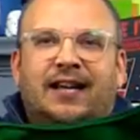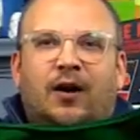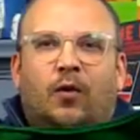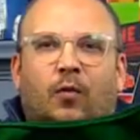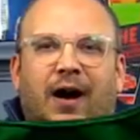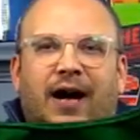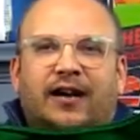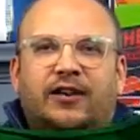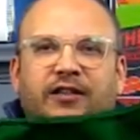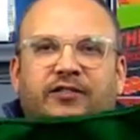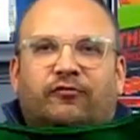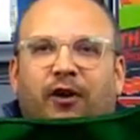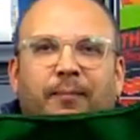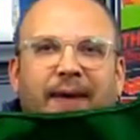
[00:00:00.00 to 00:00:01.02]
wires
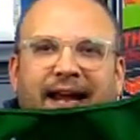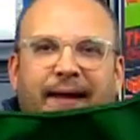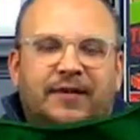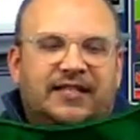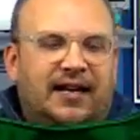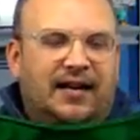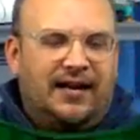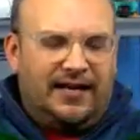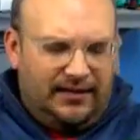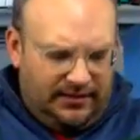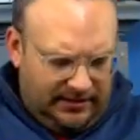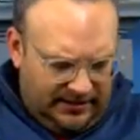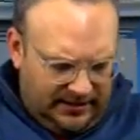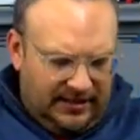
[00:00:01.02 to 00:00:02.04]
from Amazon
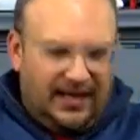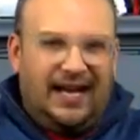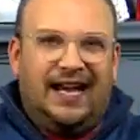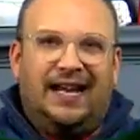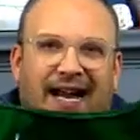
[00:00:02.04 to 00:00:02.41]
and